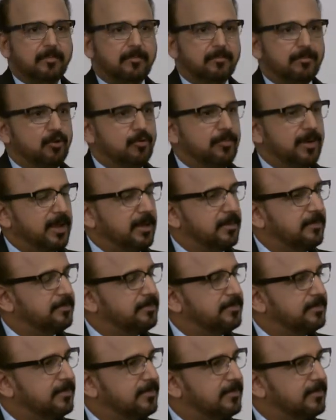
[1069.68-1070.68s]
booming.
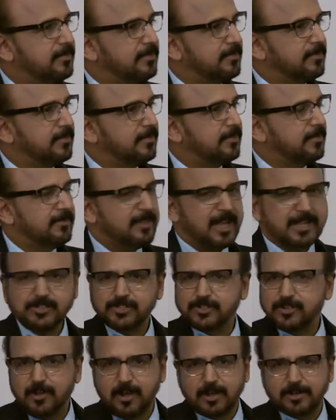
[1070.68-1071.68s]

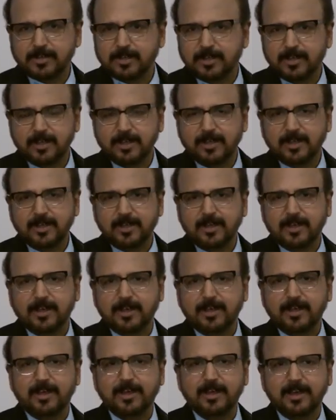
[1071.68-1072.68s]
That's not
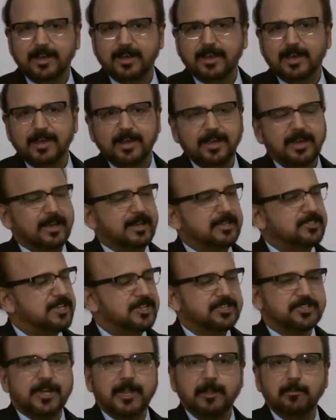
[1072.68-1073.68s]

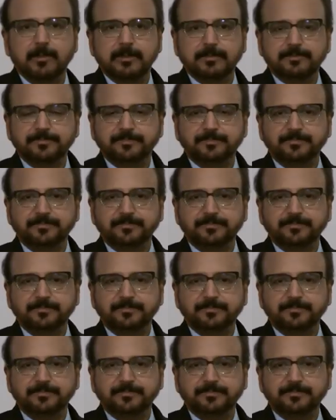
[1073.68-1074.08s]
sustainable.